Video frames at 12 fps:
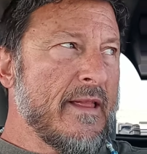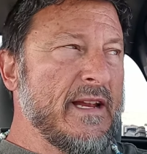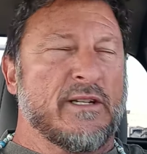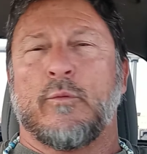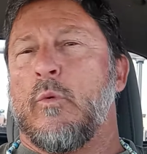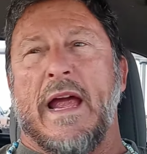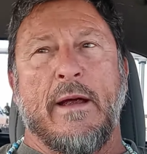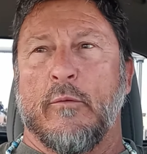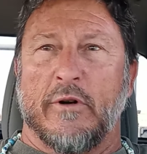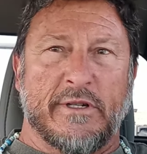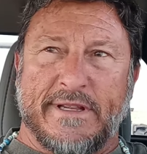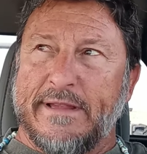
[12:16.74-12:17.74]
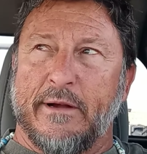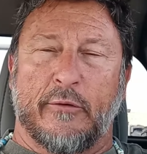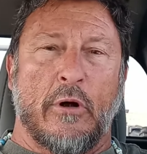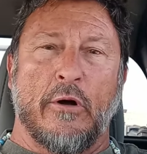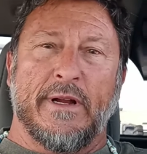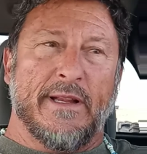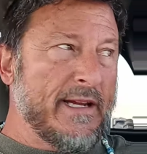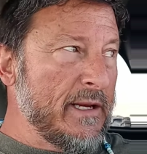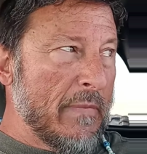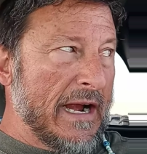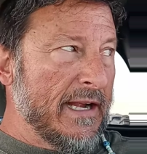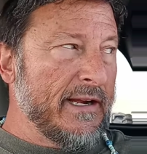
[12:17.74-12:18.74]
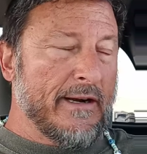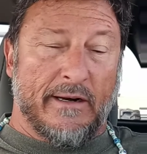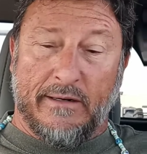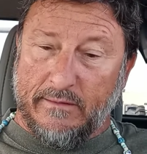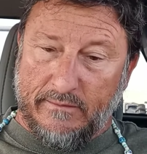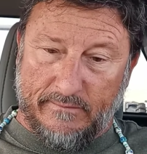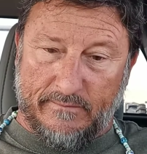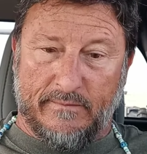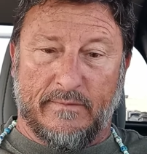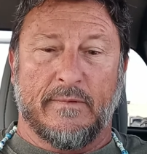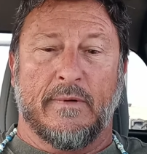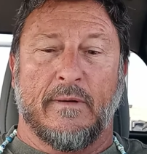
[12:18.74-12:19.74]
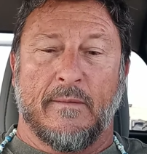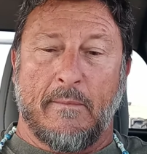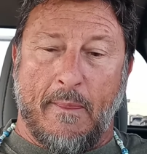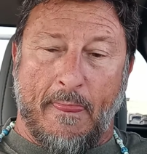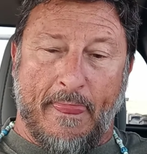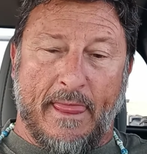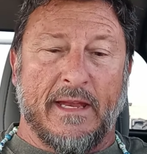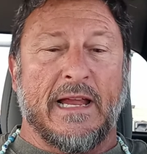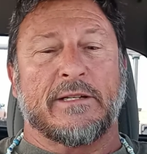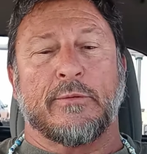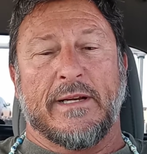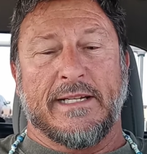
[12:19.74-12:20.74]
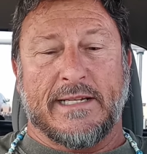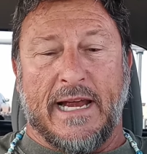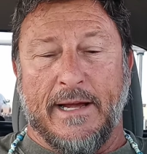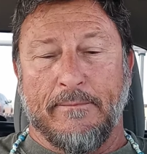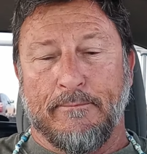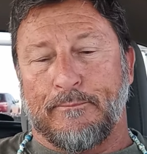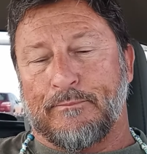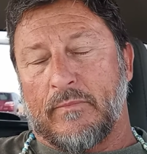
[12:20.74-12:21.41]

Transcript: is way worse than the groaning that you might hear. And that's what he's saying.